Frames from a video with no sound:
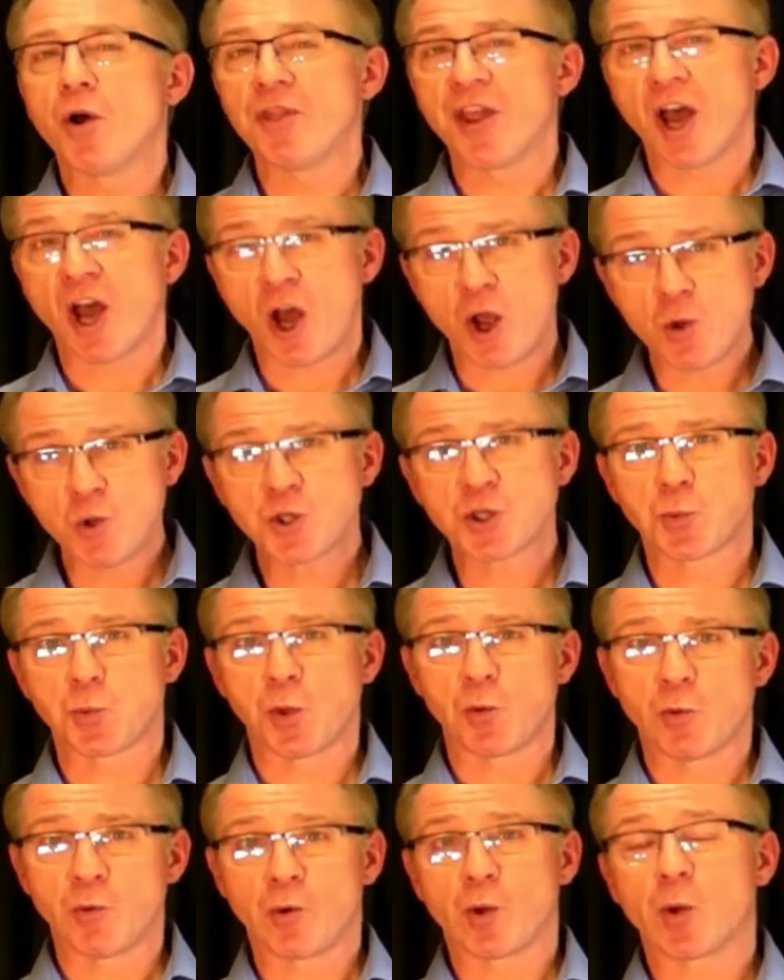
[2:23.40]
What the
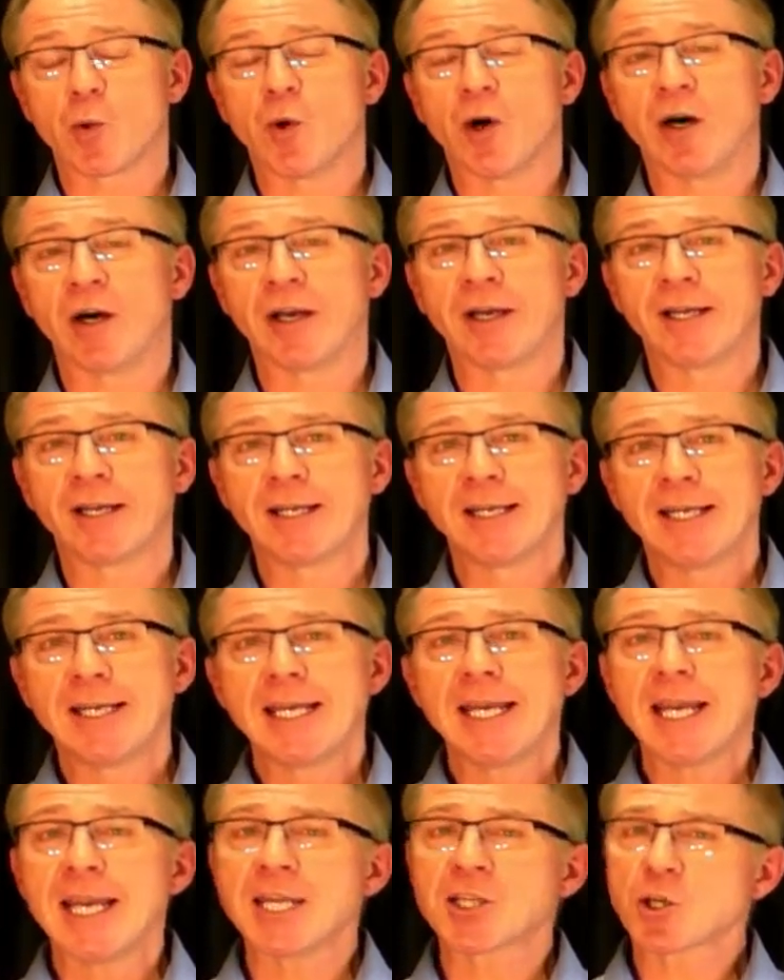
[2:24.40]
host will require
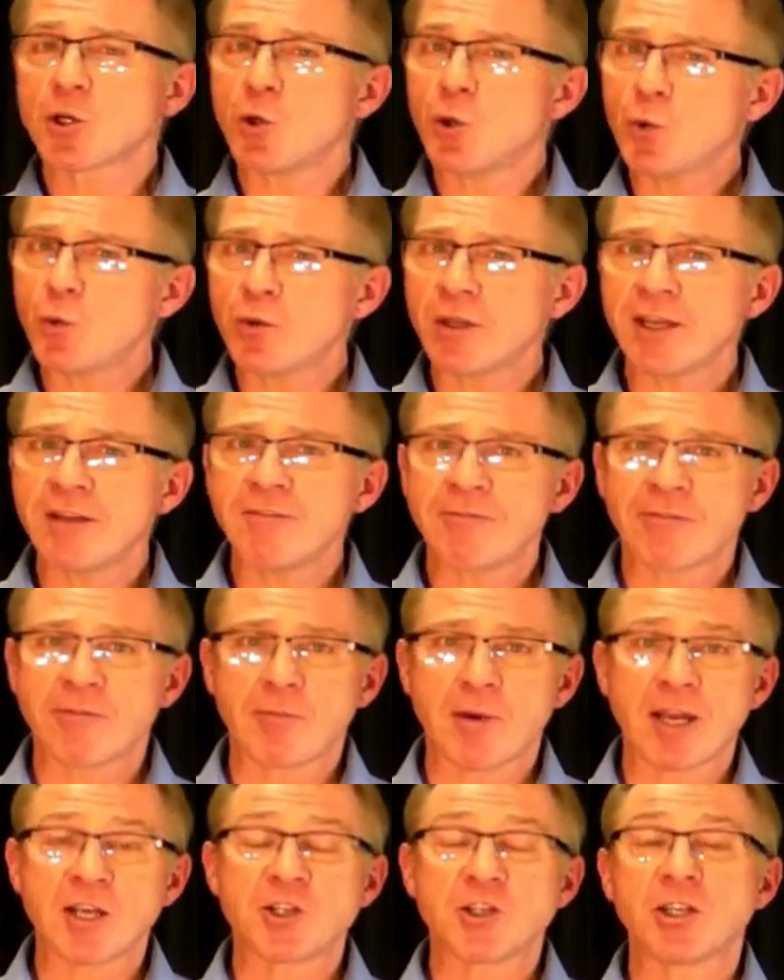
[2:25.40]
is all the
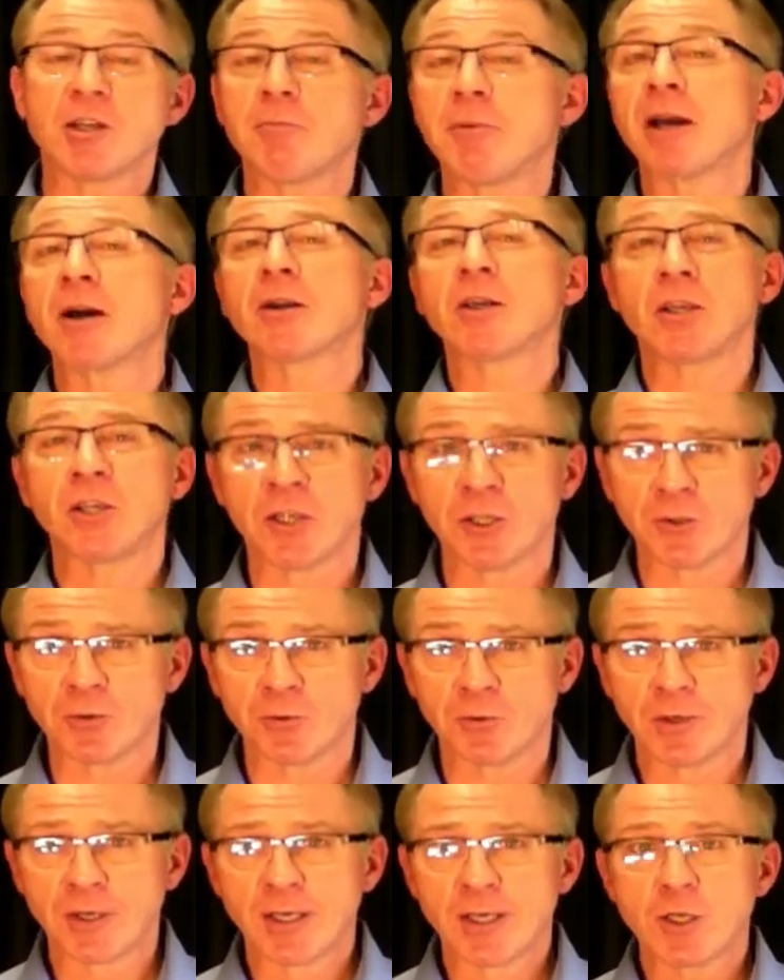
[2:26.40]
information about
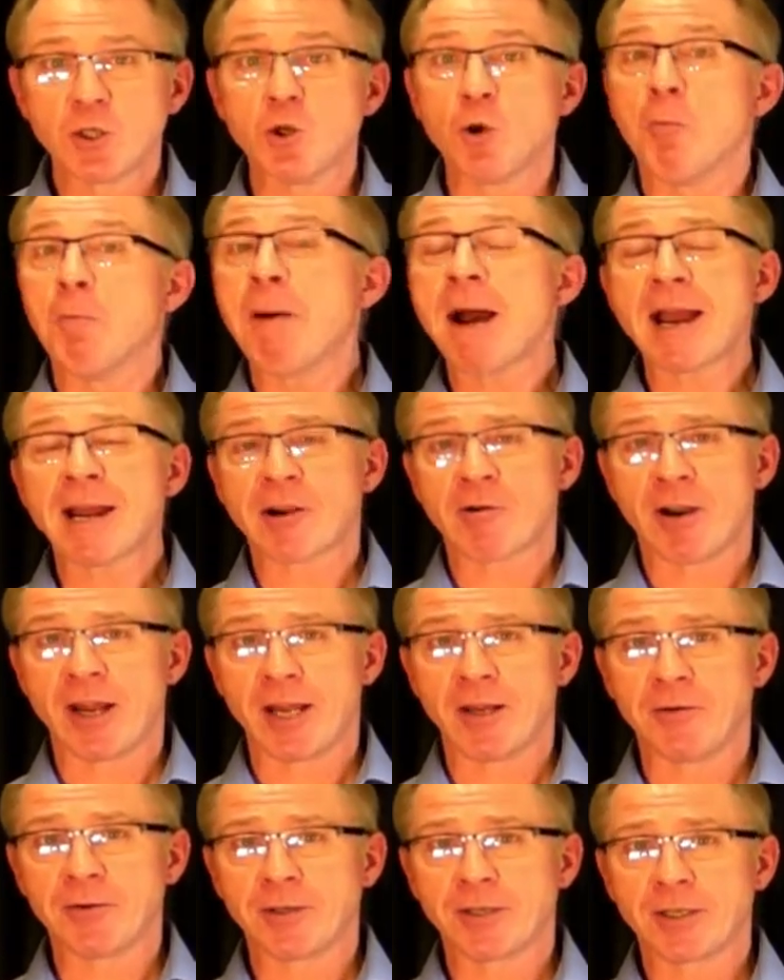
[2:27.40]
you, your
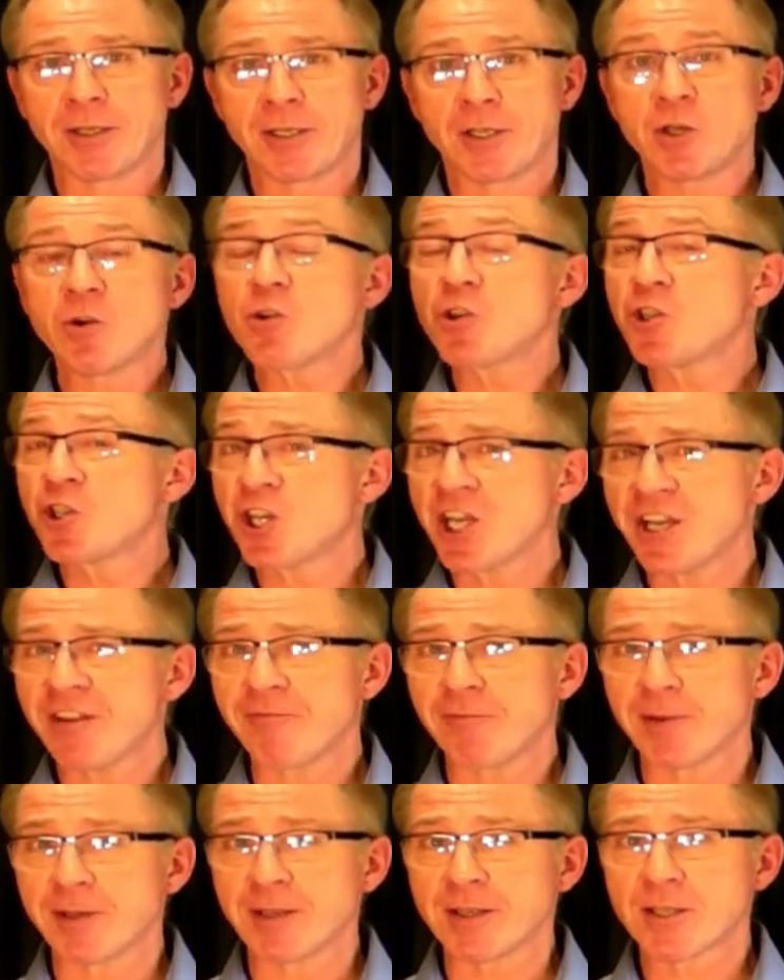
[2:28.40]
background, your
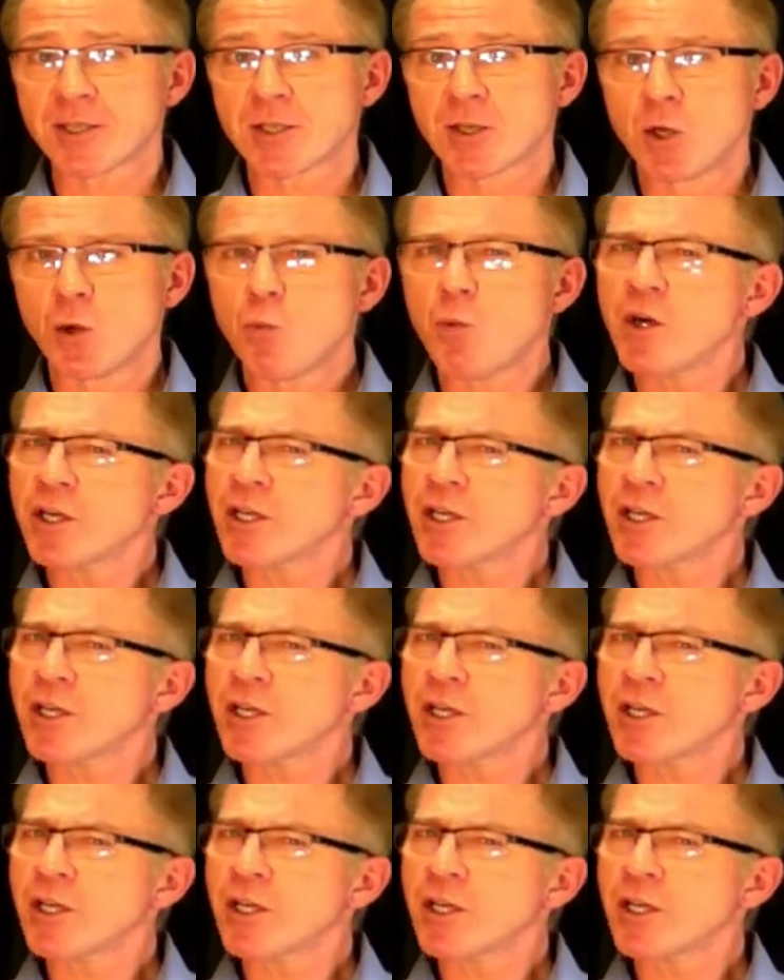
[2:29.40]
achievements,